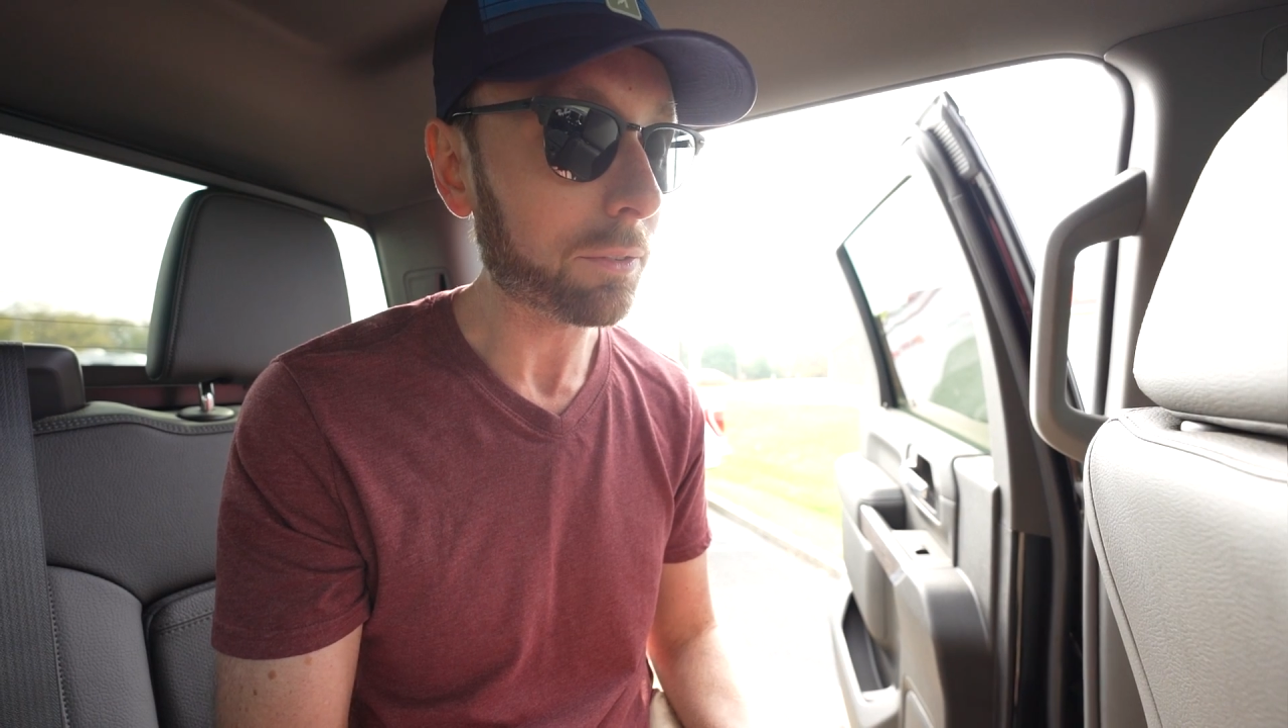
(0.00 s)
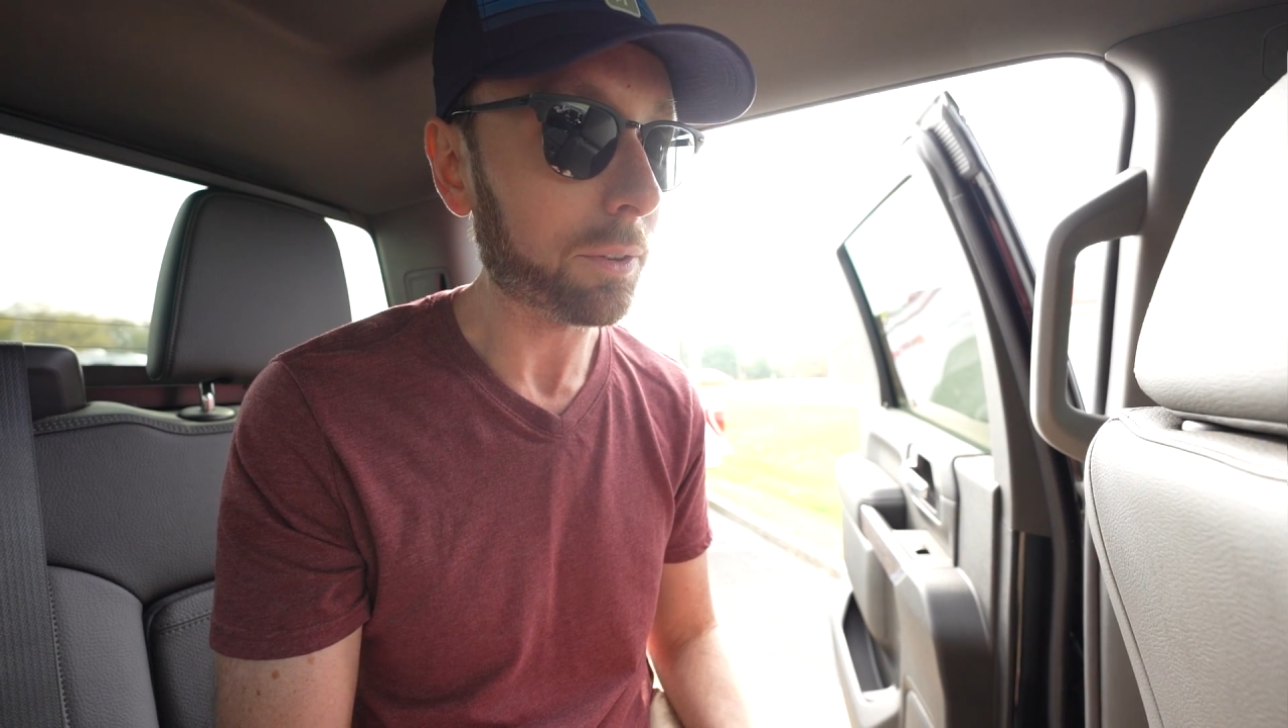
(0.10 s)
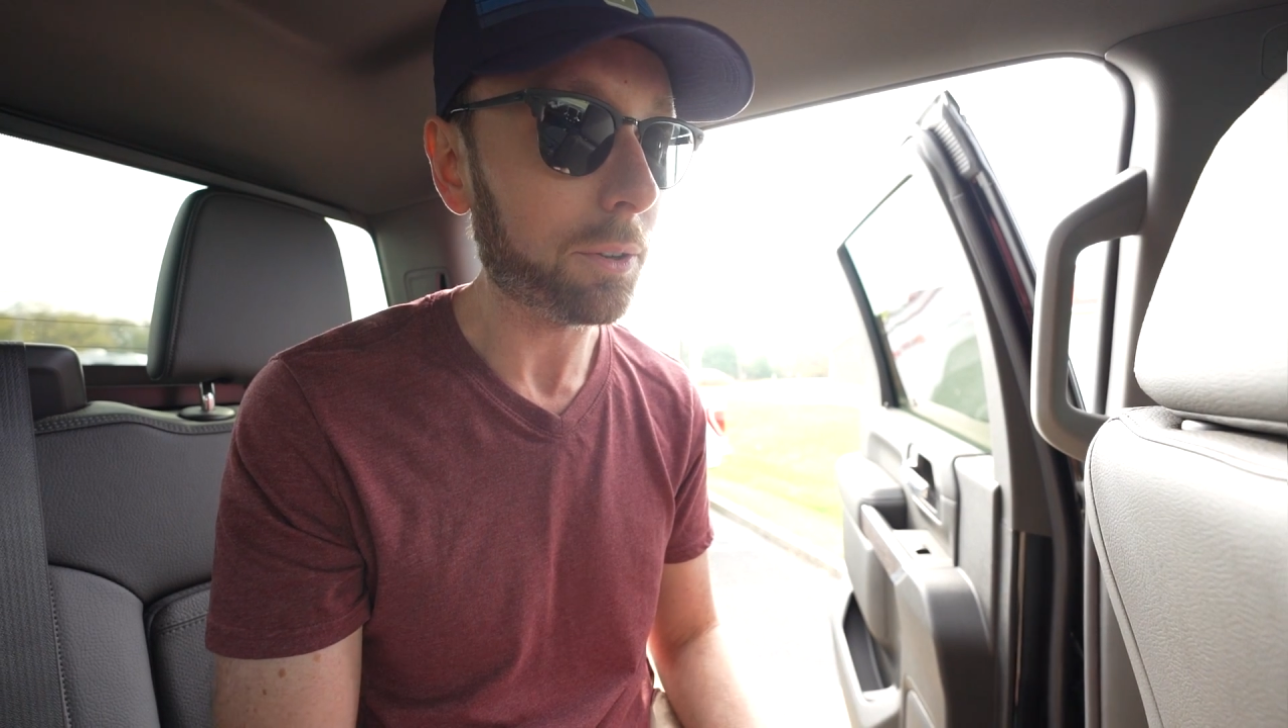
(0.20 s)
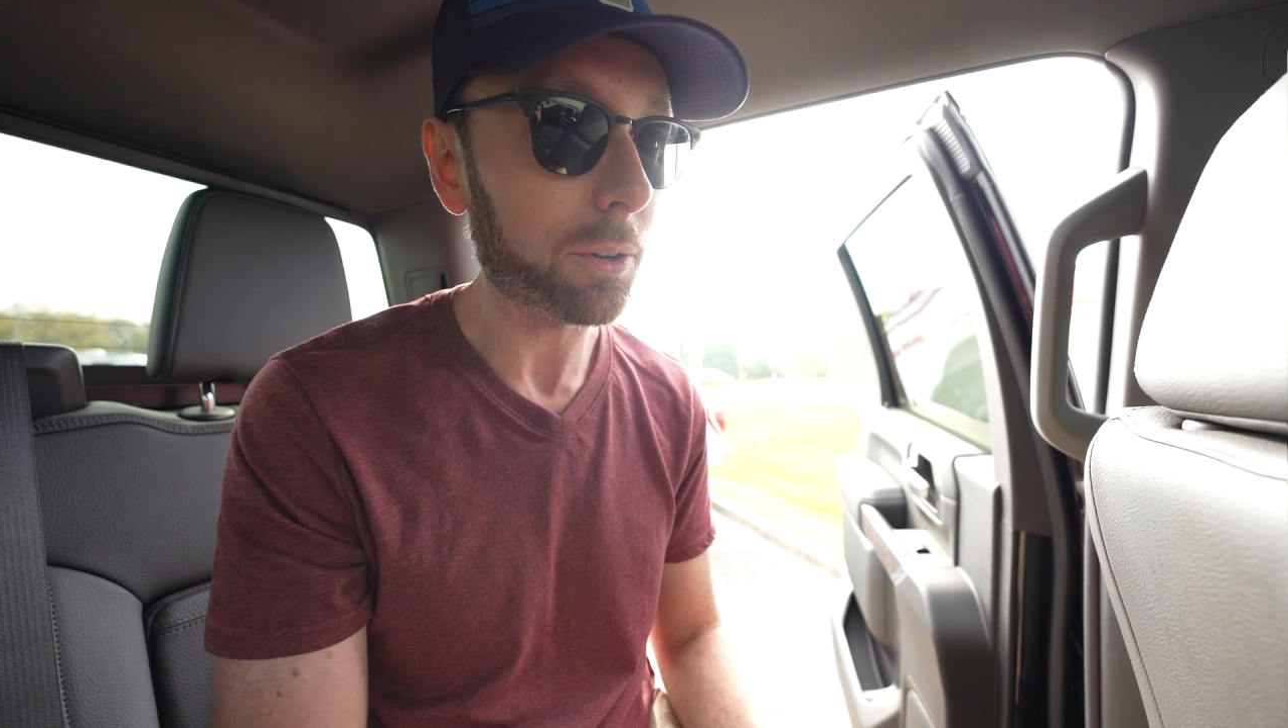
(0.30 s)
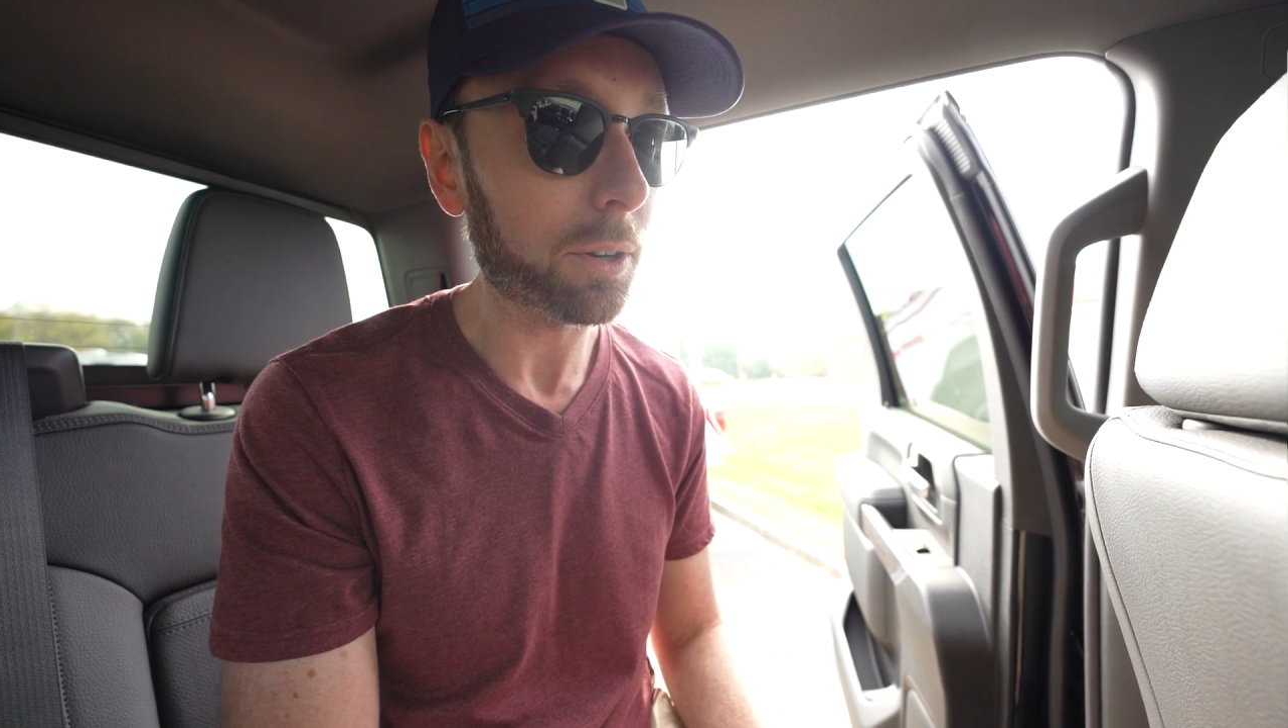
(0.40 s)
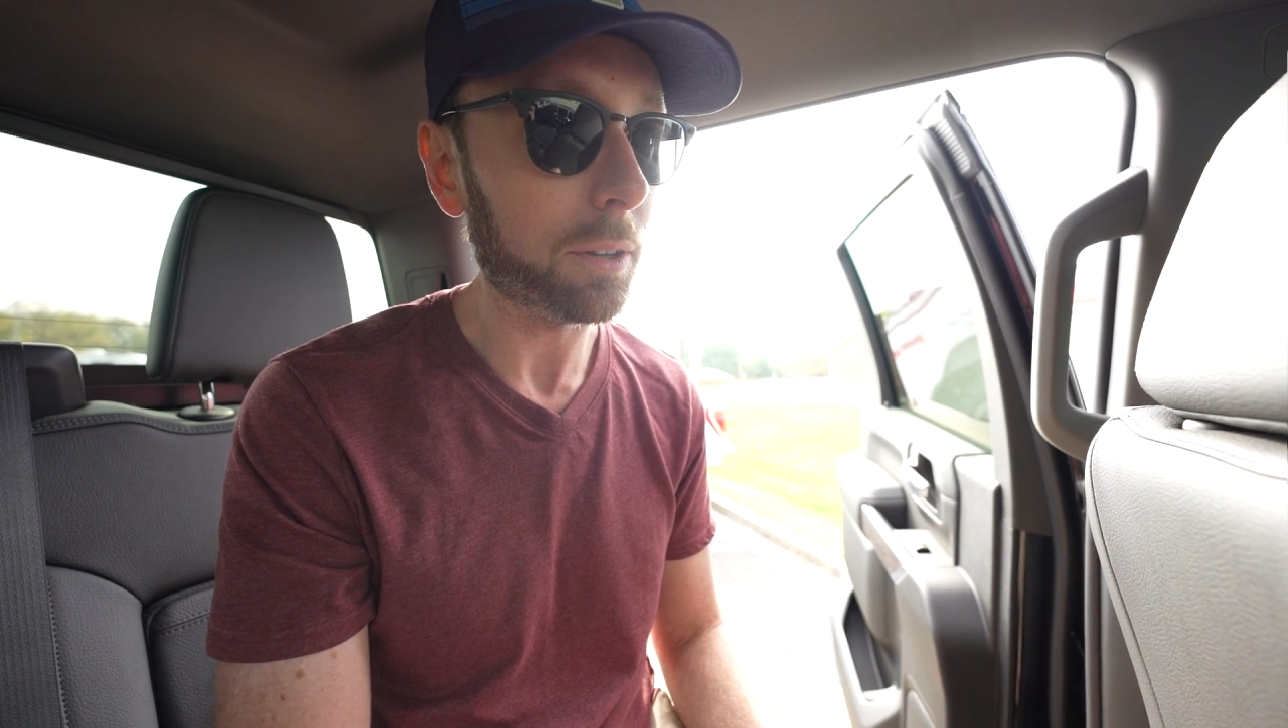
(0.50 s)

that you're going